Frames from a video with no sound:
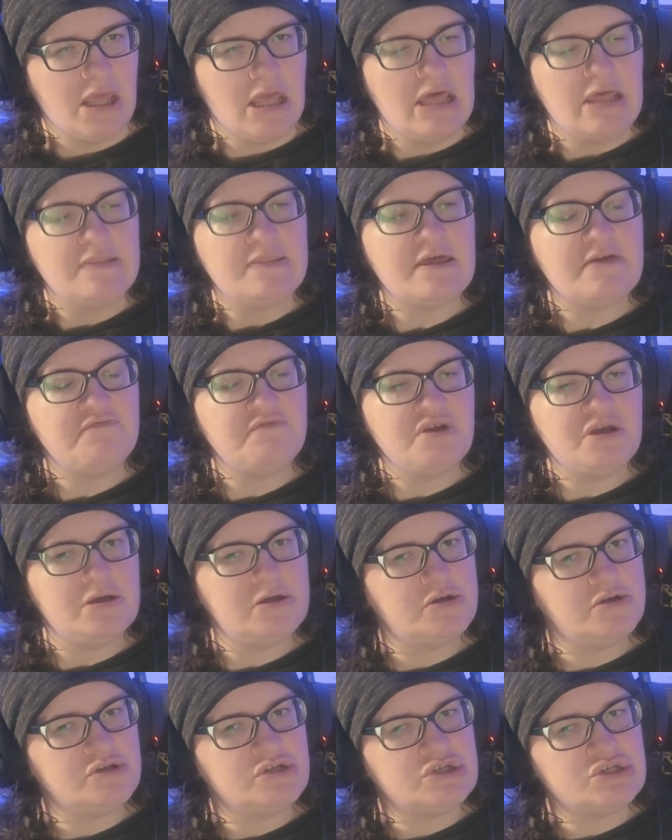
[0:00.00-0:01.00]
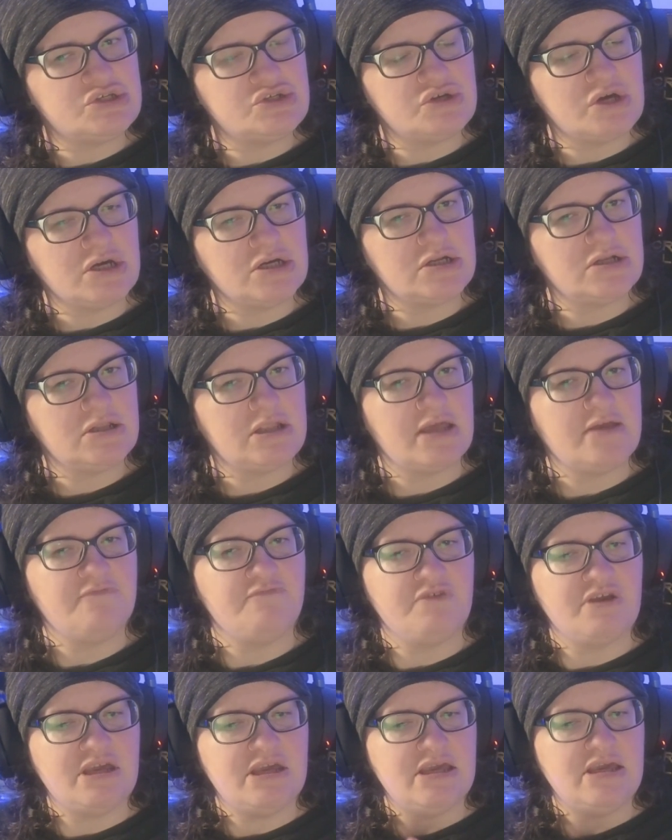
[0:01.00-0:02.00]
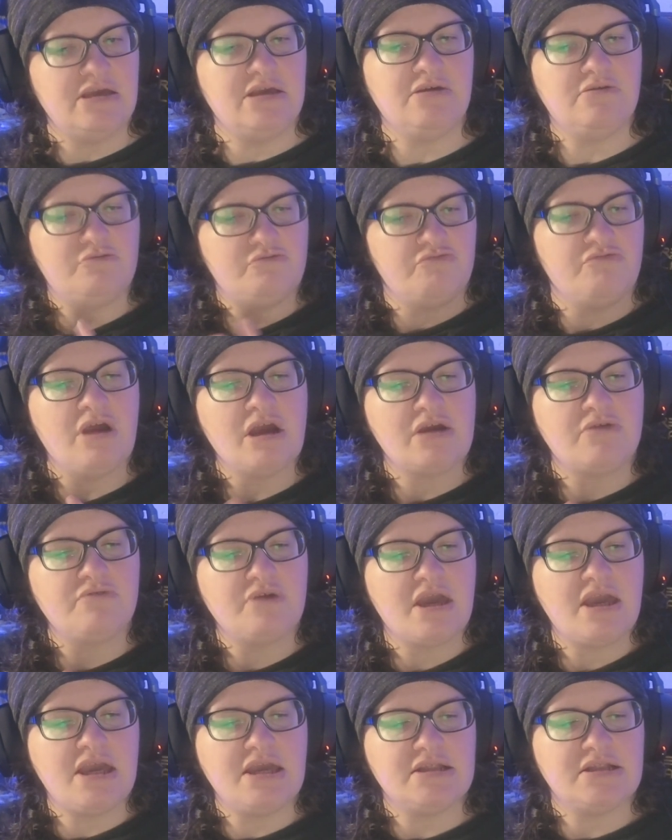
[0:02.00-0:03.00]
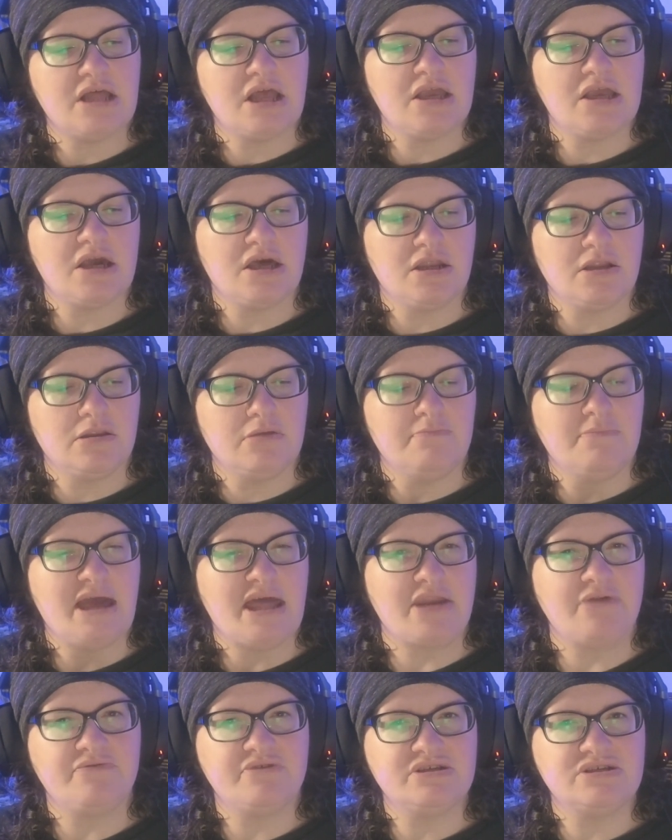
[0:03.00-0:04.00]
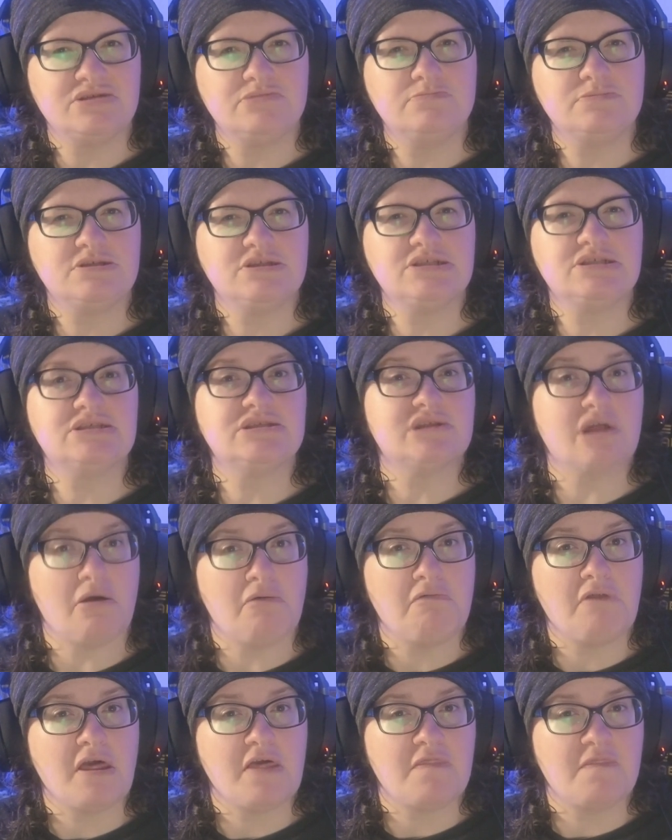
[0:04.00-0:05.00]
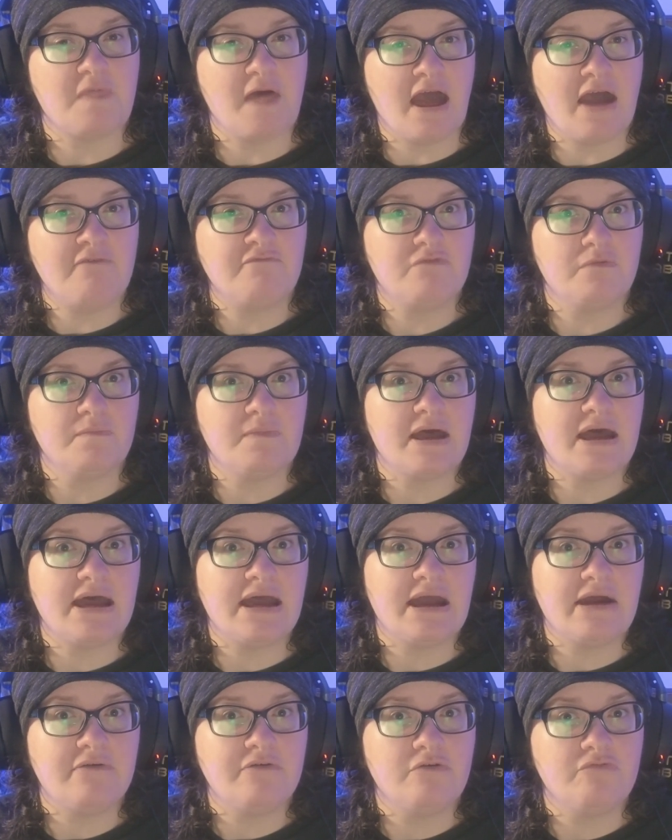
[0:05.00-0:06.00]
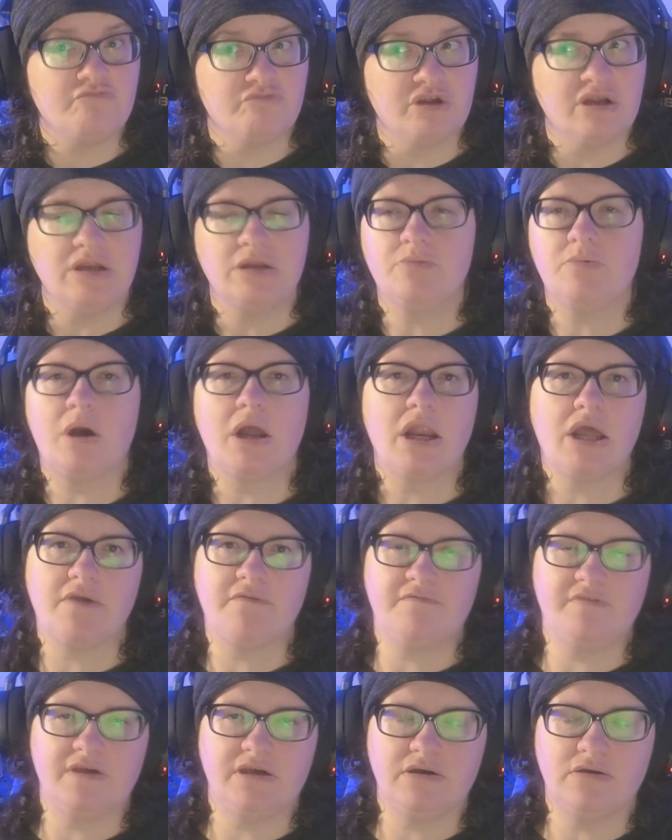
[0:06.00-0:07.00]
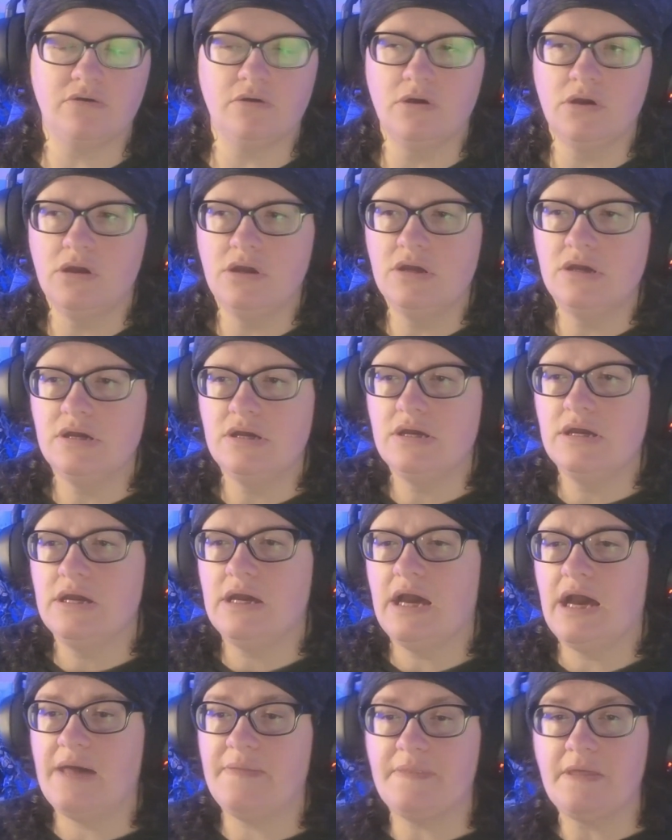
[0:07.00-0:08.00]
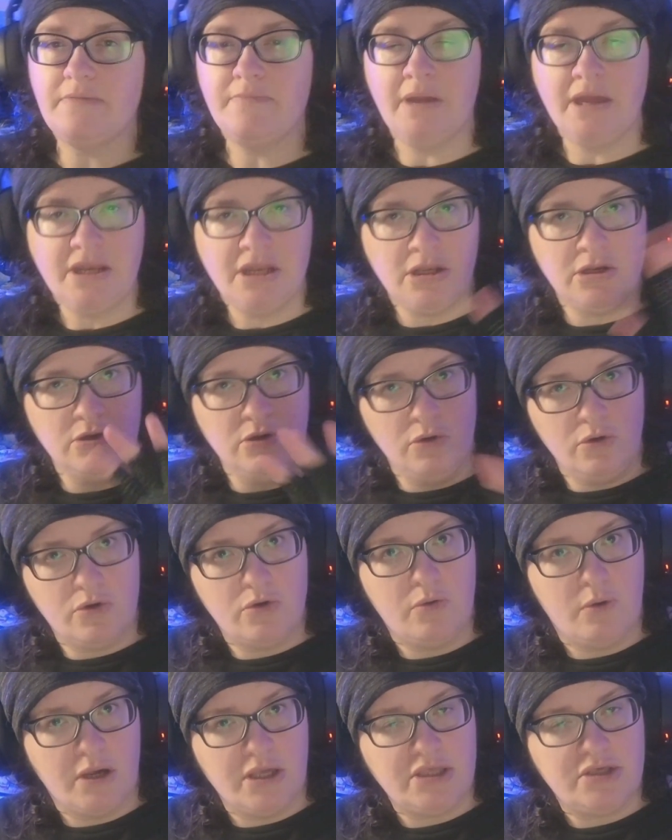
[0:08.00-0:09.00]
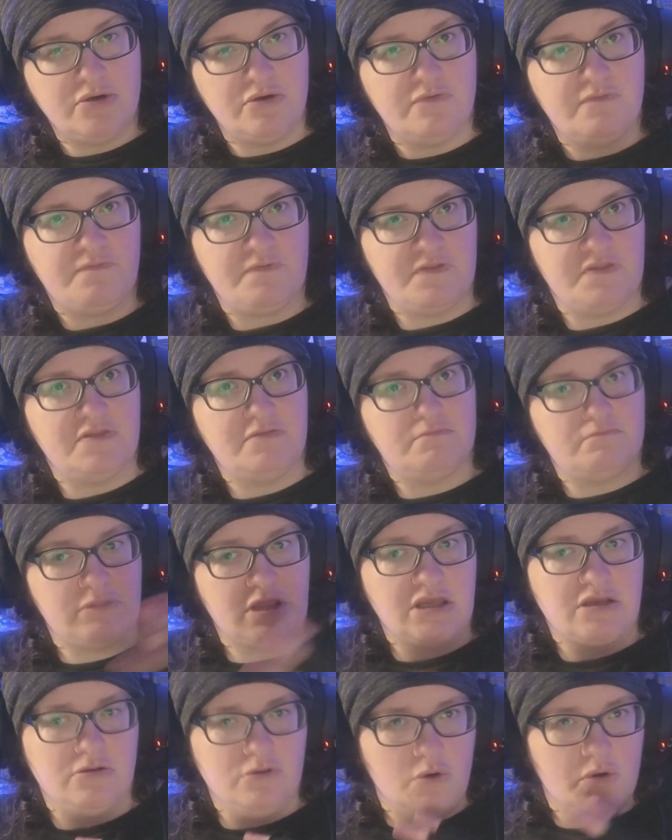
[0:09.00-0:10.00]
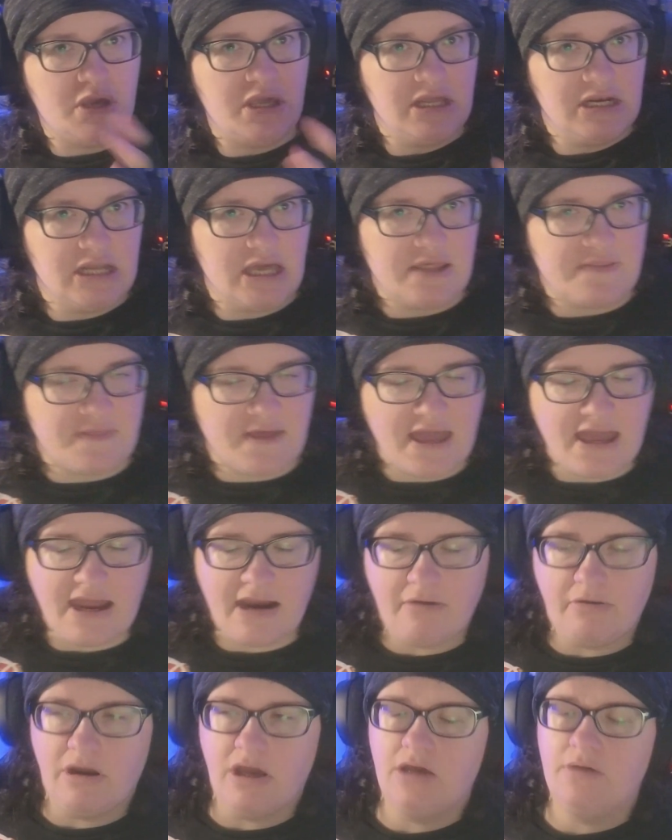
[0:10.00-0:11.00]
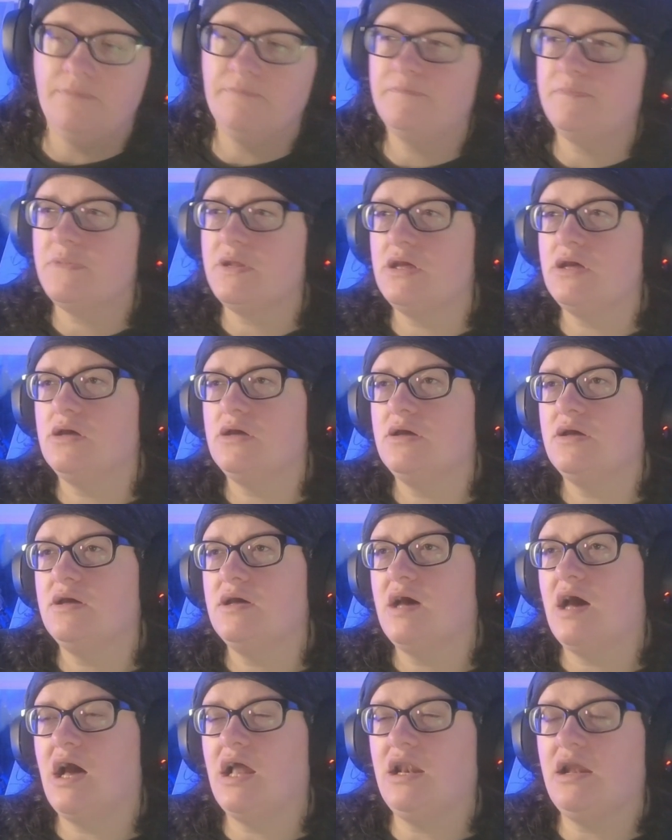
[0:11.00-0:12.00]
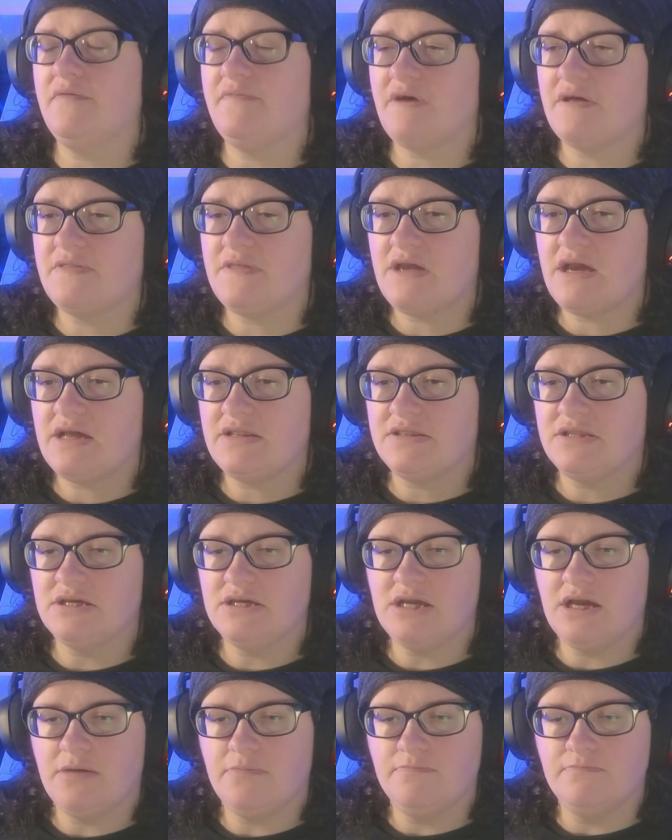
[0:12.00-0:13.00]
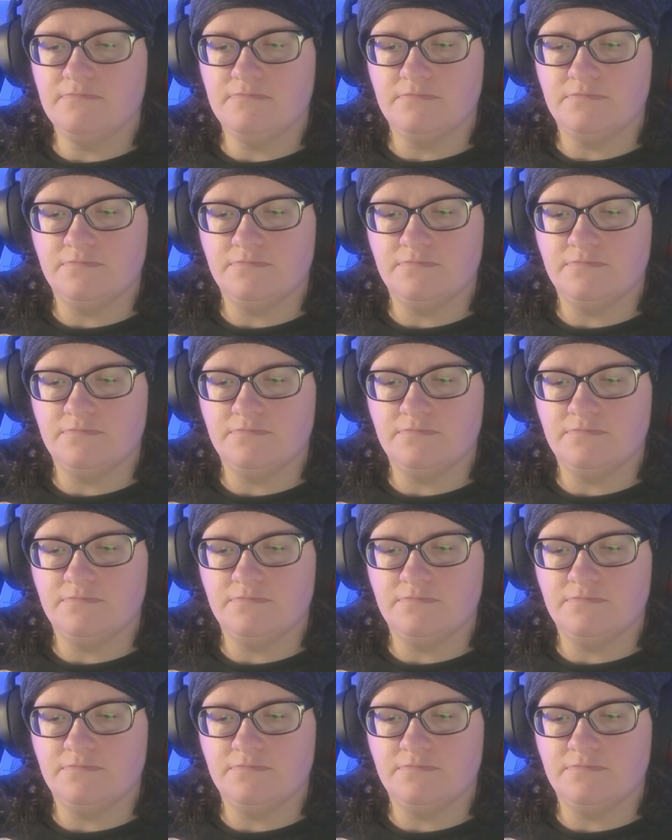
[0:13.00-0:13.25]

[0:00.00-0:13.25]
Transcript: They recreated like kind of the mannerisms and stuff like that from that era really well, I feel. And they made it look quite good for like looking like that era. I love how they had the